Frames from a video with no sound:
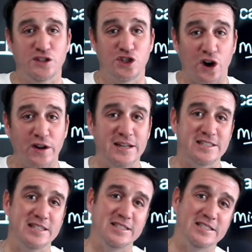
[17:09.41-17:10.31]
turning the
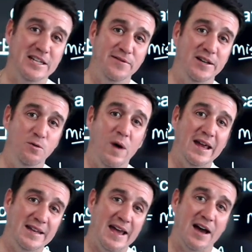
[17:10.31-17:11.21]
sensitivity
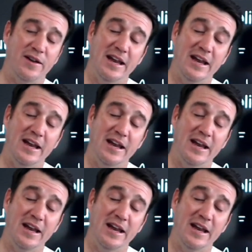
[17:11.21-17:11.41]
way down.